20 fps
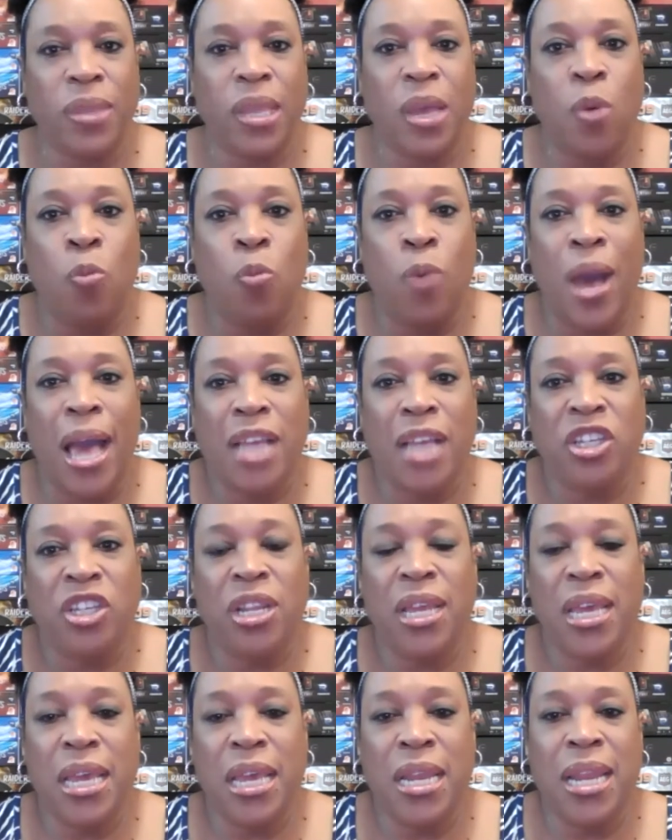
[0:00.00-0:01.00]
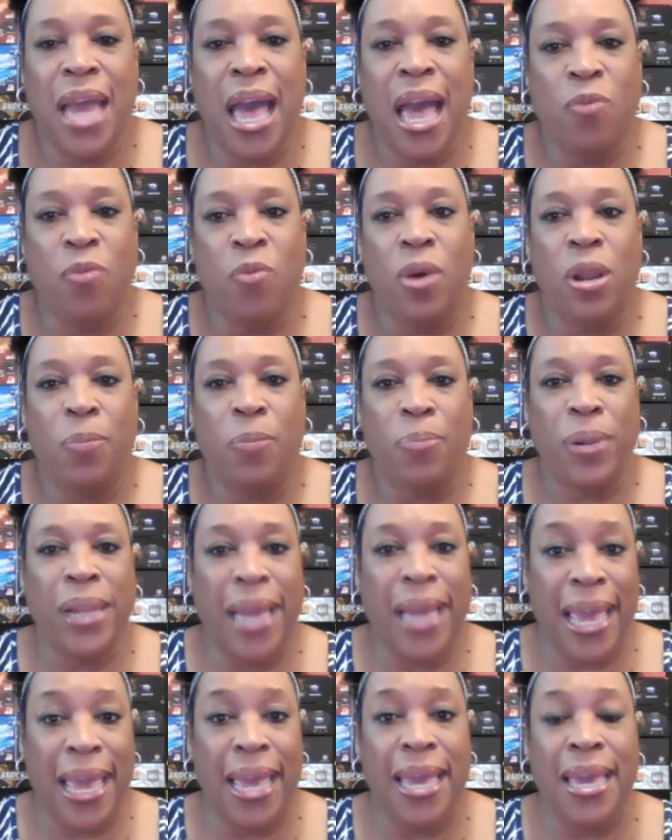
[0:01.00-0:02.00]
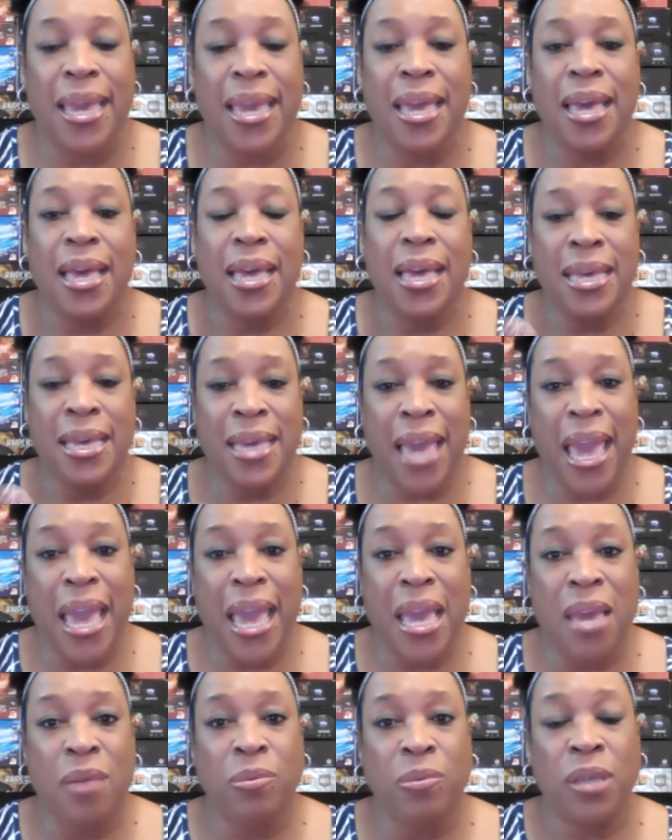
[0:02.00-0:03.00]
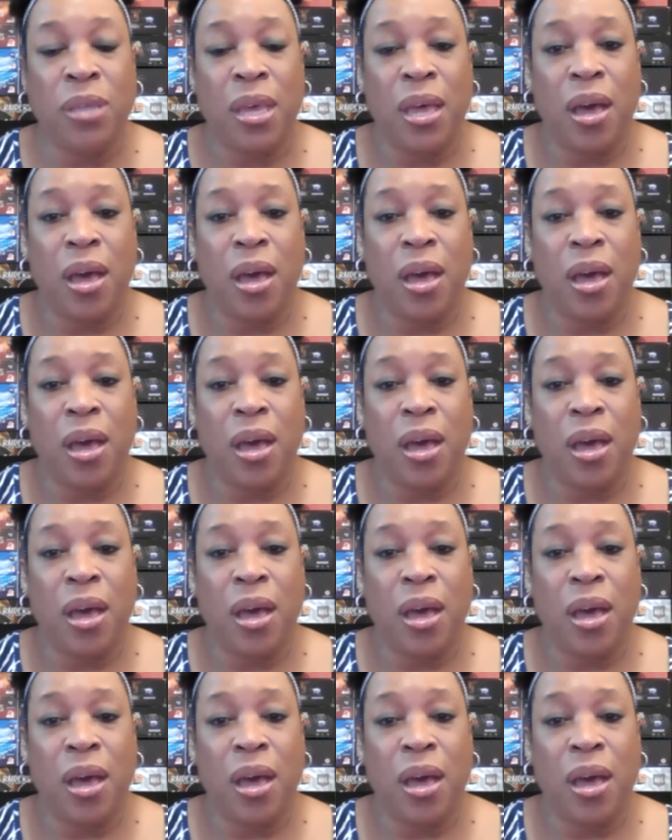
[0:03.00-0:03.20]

Why should he not want to play games